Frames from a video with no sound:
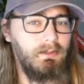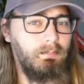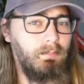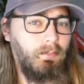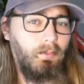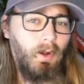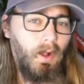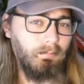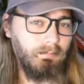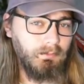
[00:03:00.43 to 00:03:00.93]

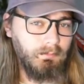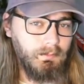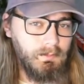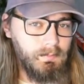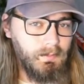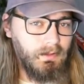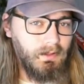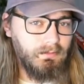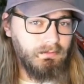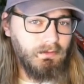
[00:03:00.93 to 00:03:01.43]
probably
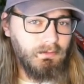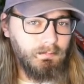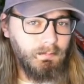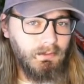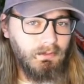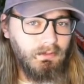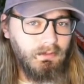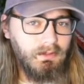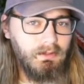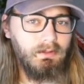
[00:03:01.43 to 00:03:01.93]
because it's
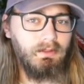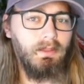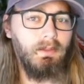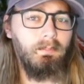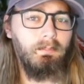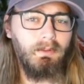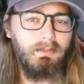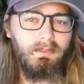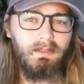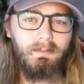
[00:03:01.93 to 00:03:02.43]
been leaked,
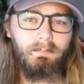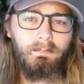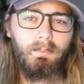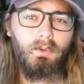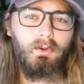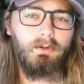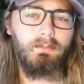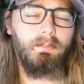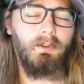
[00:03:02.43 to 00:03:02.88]
but the important